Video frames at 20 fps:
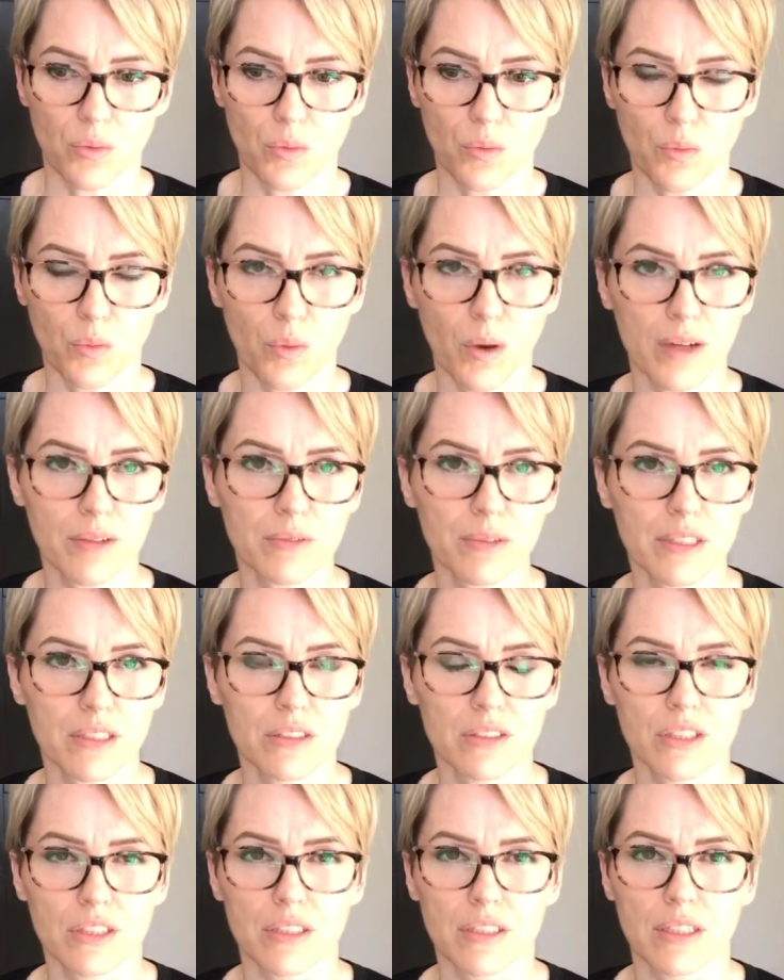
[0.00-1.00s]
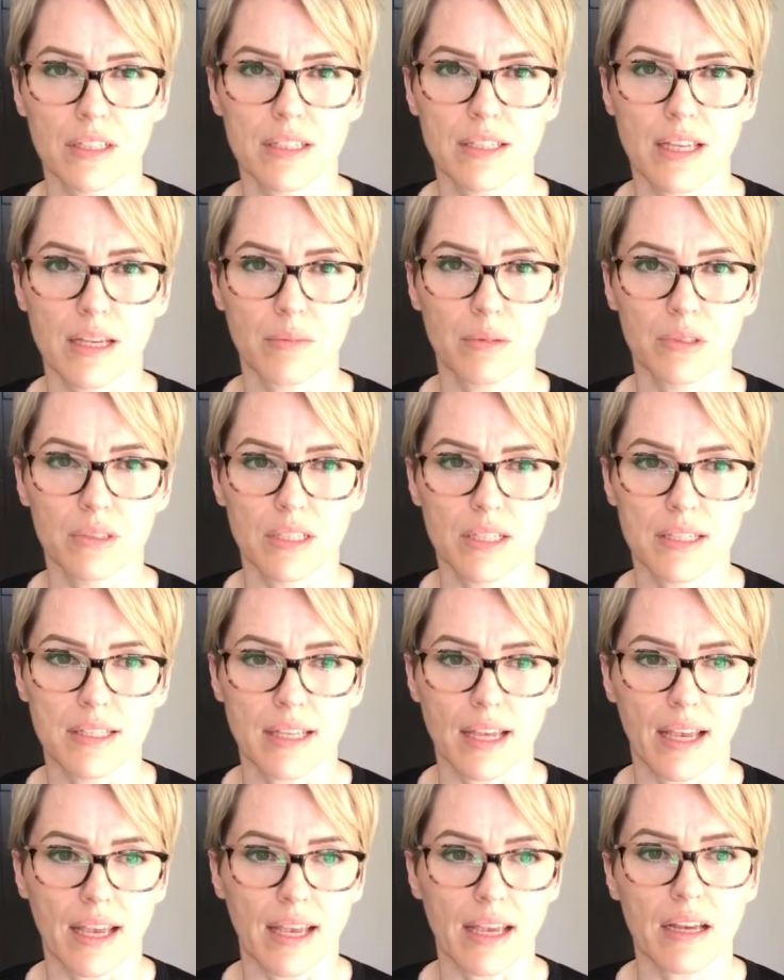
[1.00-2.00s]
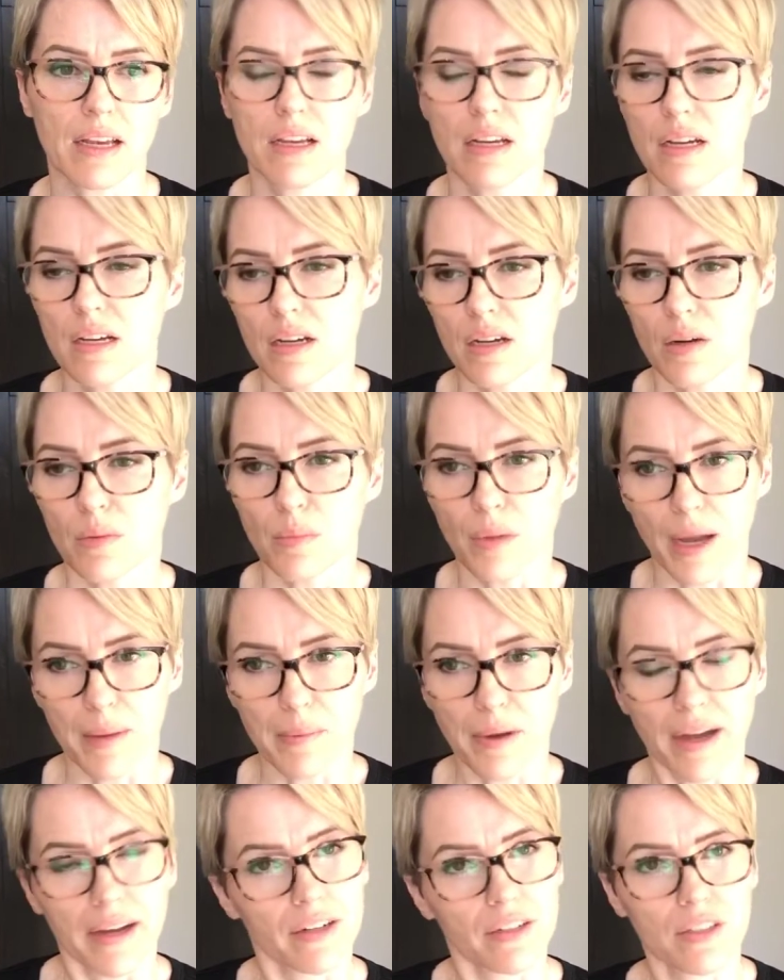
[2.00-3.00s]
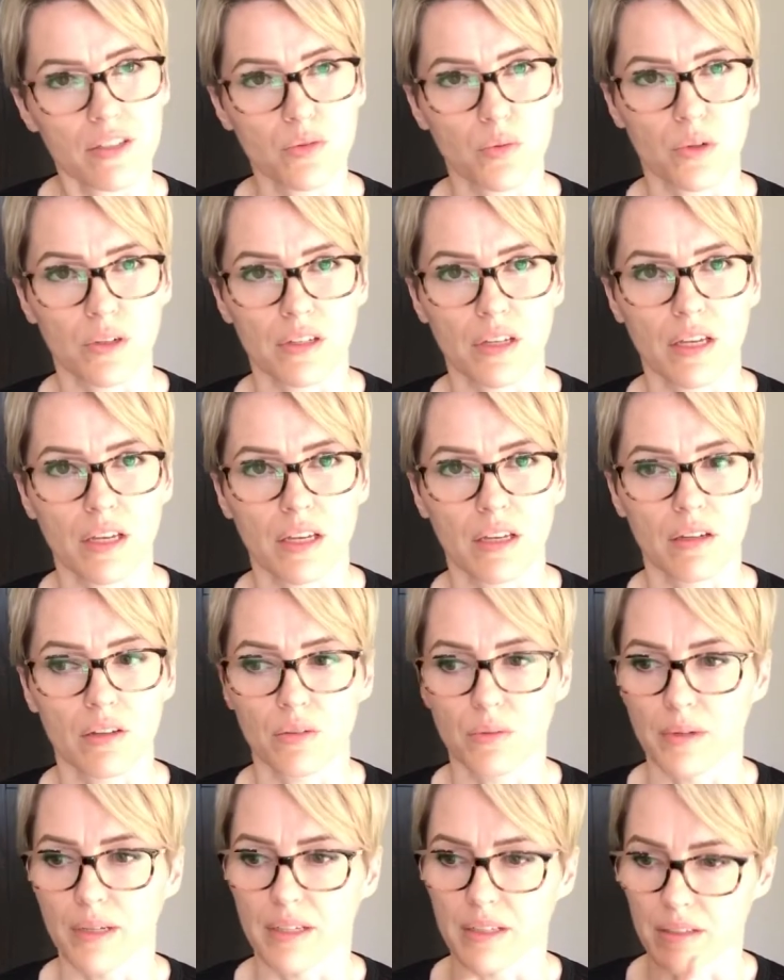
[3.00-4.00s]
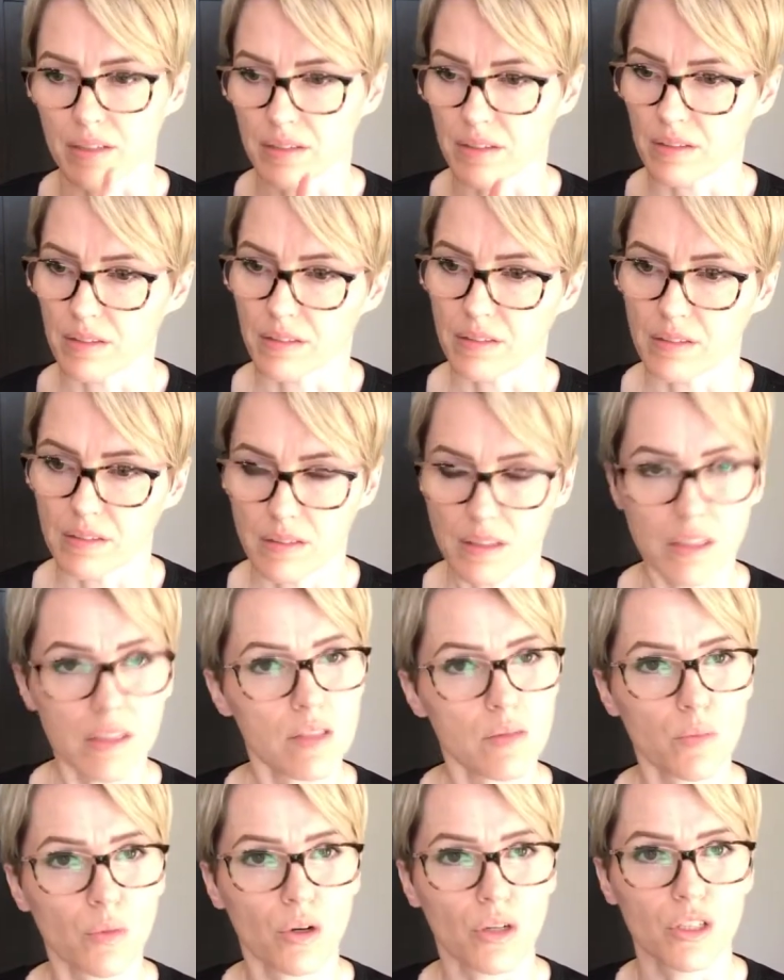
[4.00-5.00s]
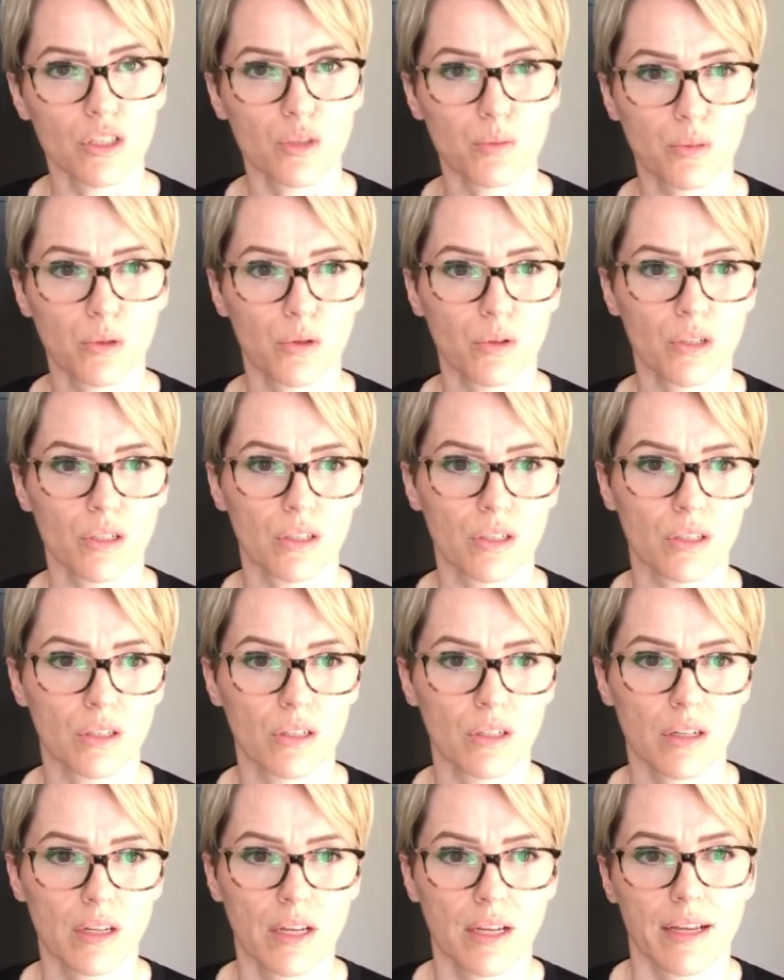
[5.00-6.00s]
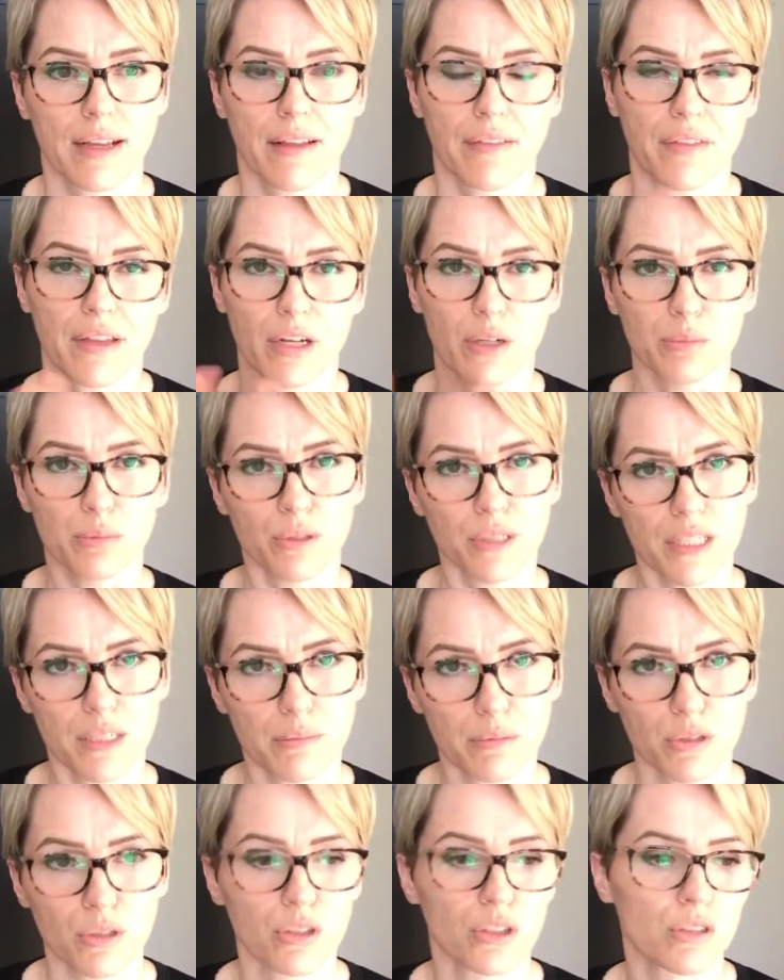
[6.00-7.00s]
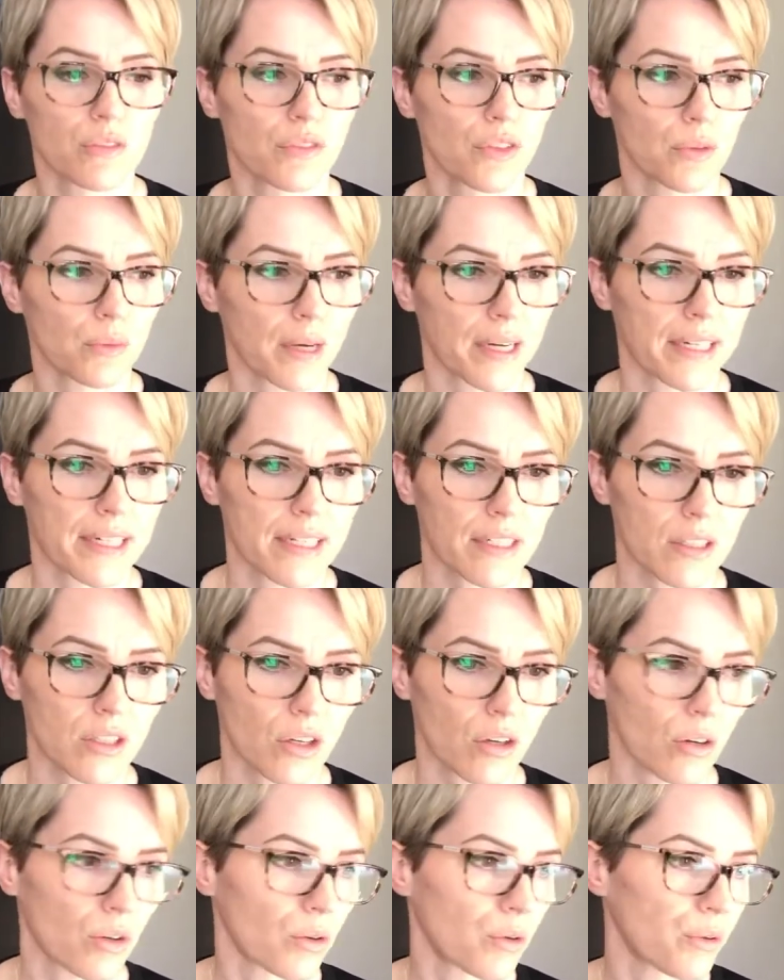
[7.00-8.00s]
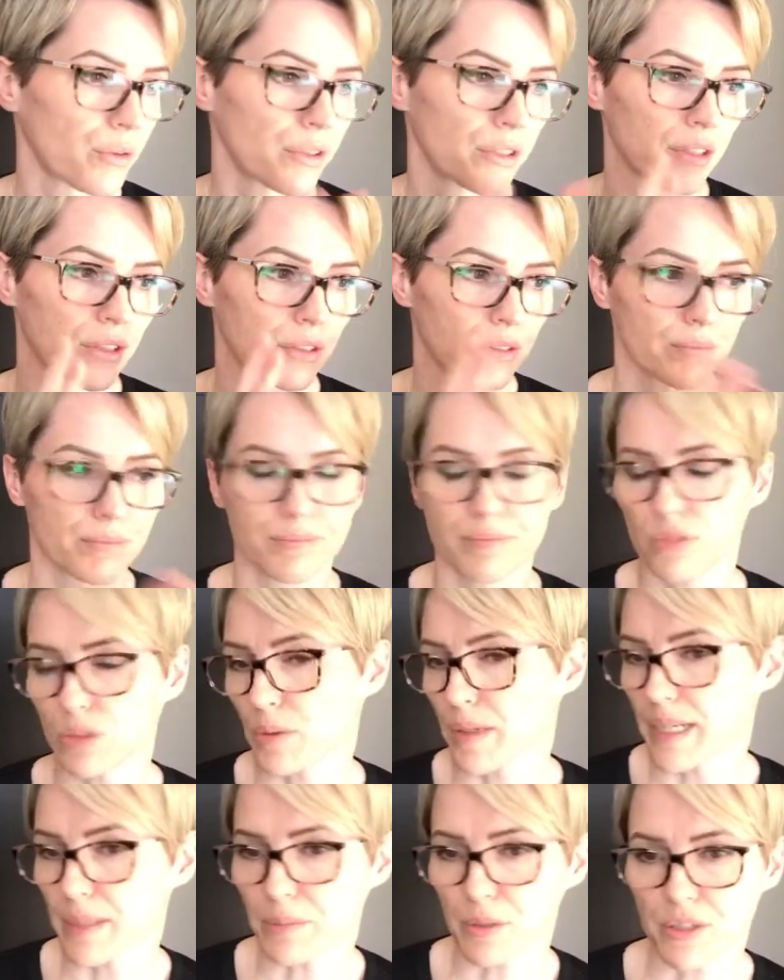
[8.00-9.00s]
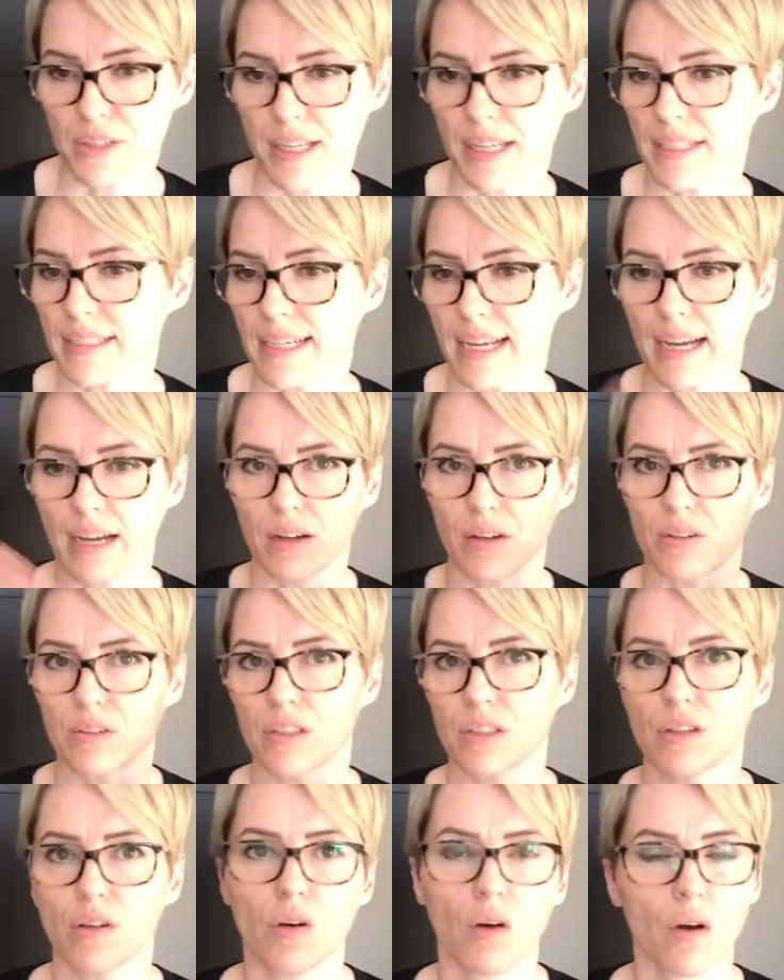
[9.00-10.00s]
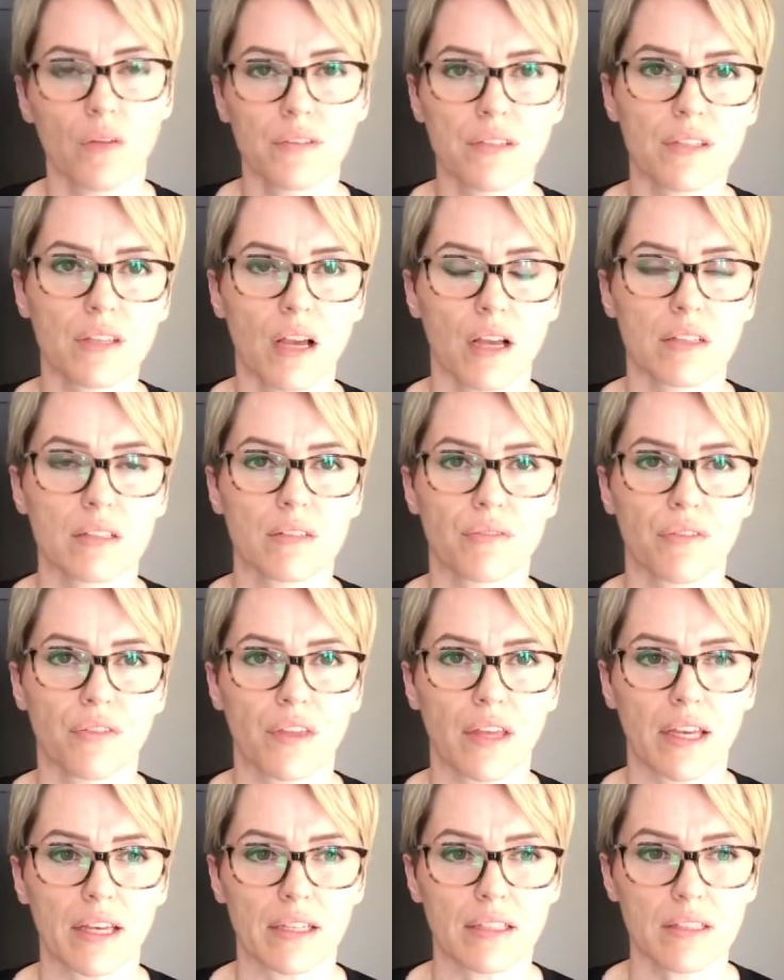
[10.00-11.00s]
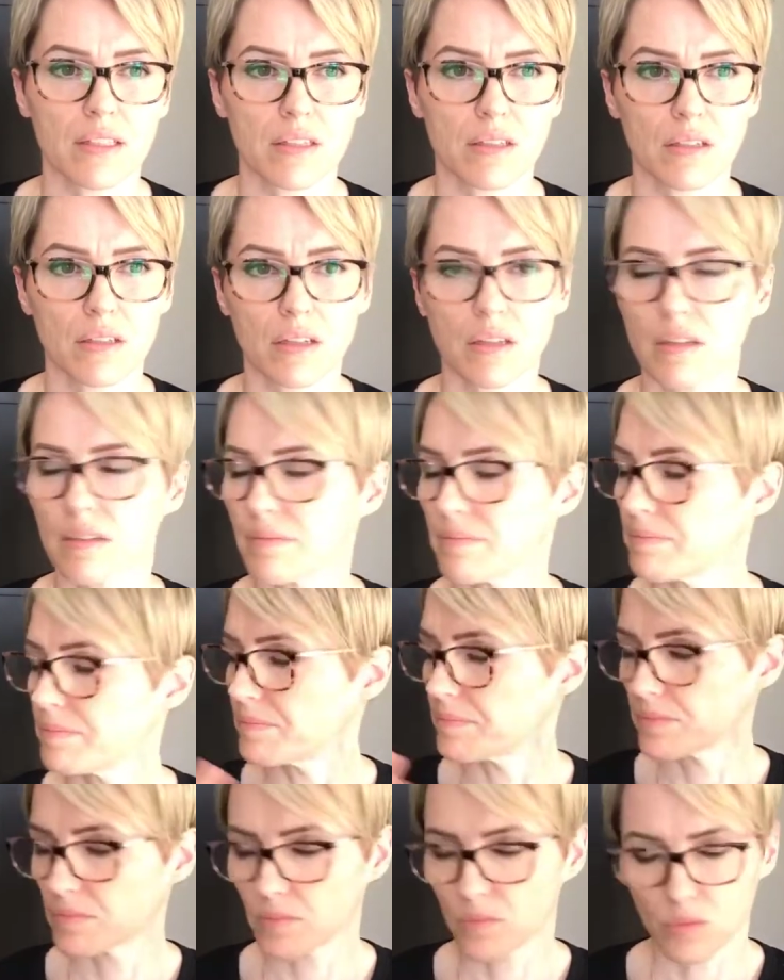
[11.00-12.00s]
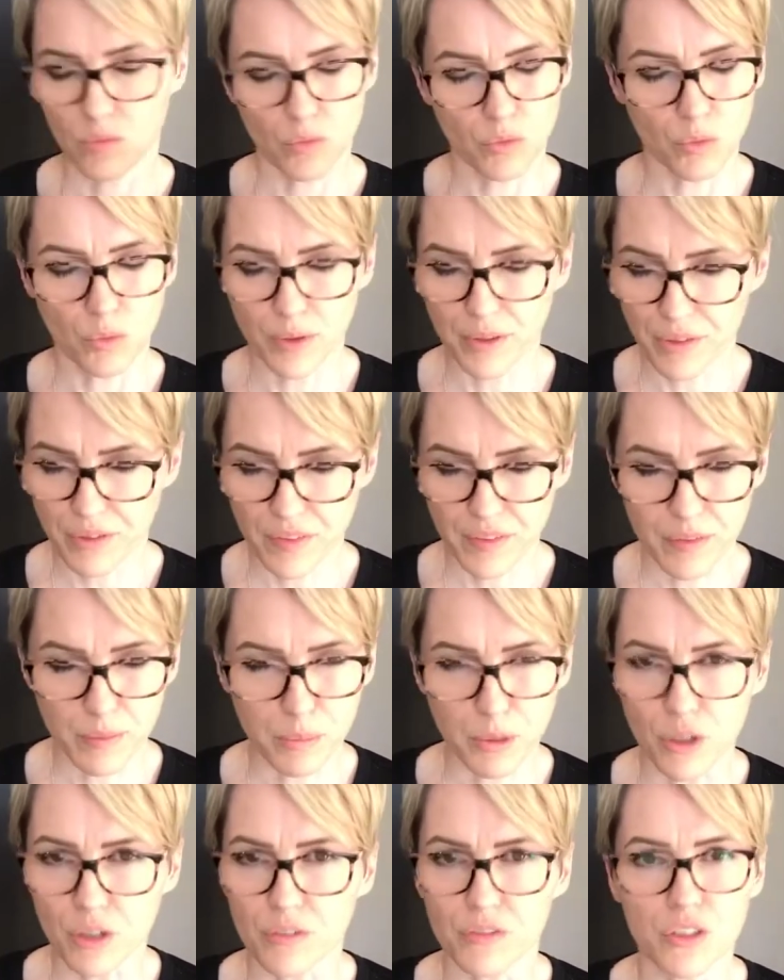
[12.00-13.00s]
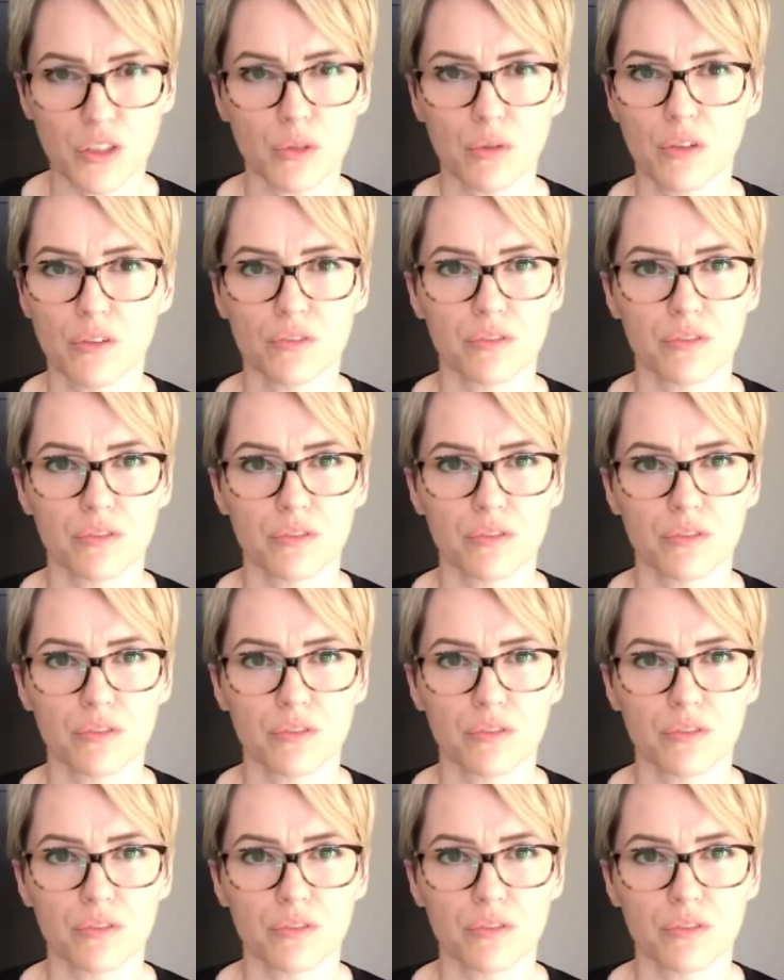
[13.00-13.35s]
one realtor is able to say, my buyer is working with this mortgage broker, they are pre-approved, they're ready to go, they're 20% down, all these kinds of things within the purview of